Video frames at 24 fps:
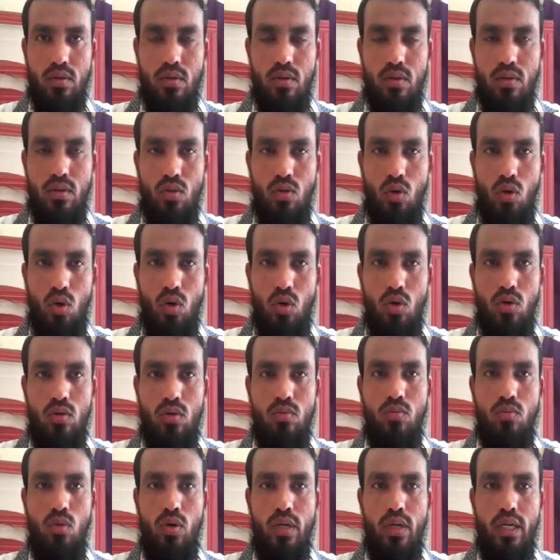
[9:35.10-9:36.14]
know
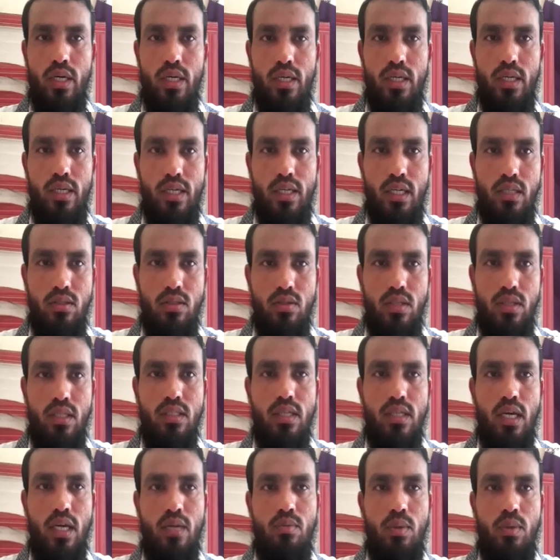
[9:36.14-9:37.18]
more in detail. So this
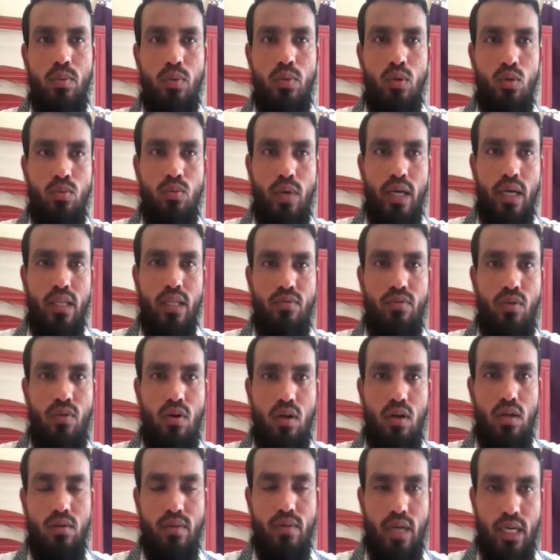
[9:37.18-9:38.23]
can be proved by the
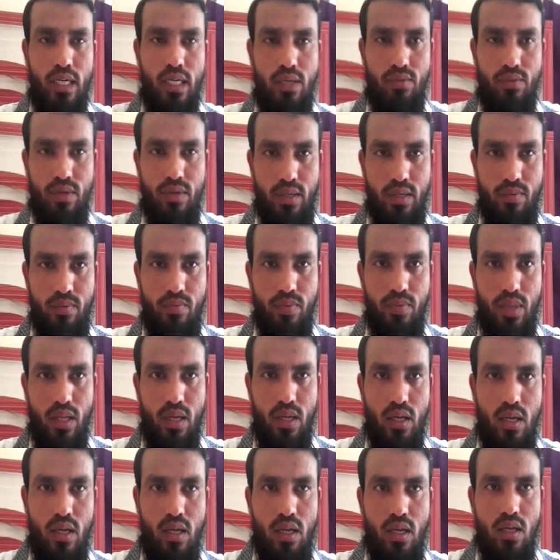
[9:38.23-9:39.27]
following activity.
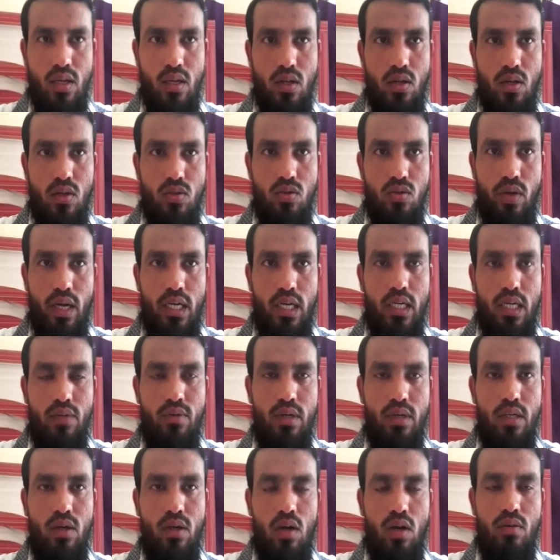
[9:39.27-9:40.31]
So
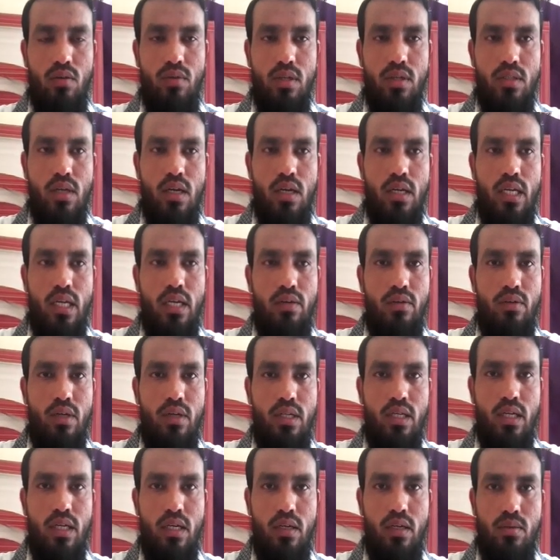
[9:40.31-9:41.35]
activity always are
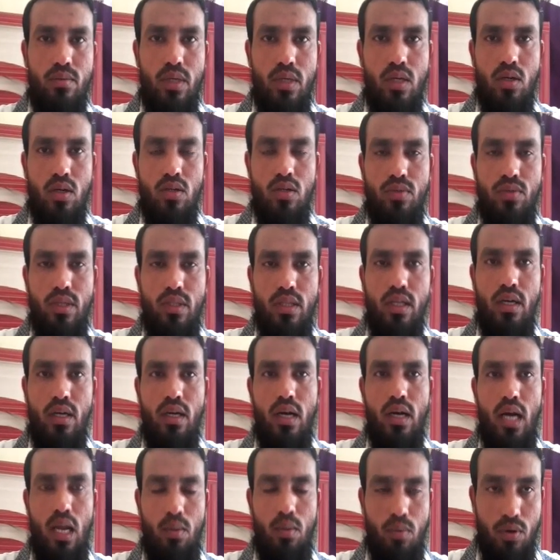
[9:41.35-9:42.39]
given here, because with
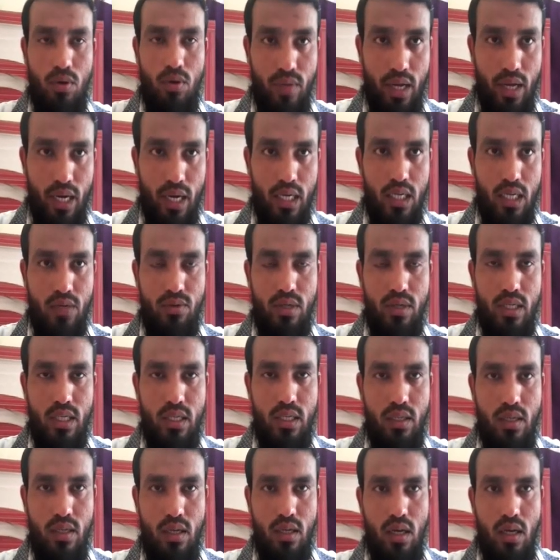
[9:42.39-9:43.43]
the help of the
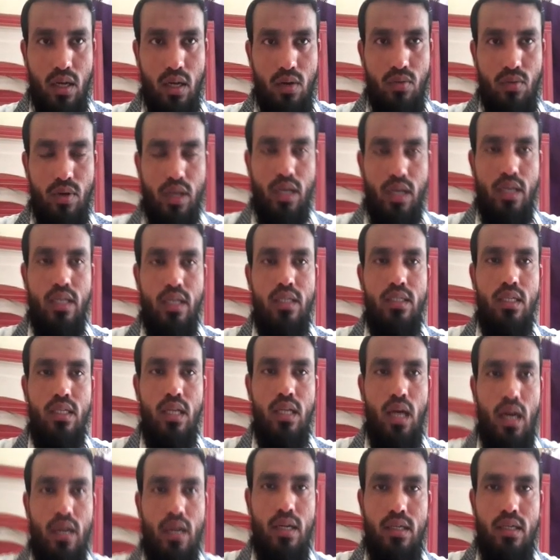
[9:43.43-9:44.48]
activity we can
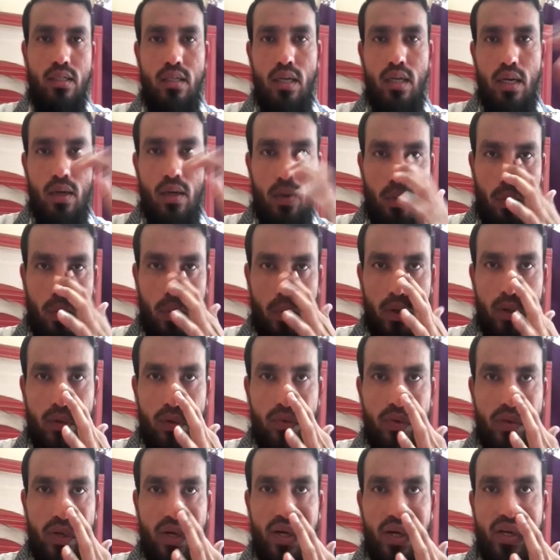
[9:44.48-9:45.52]
easily understand what
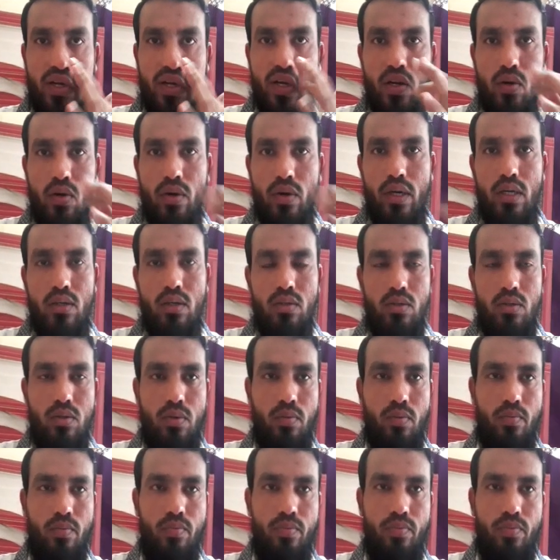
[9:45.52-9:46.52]
we are going to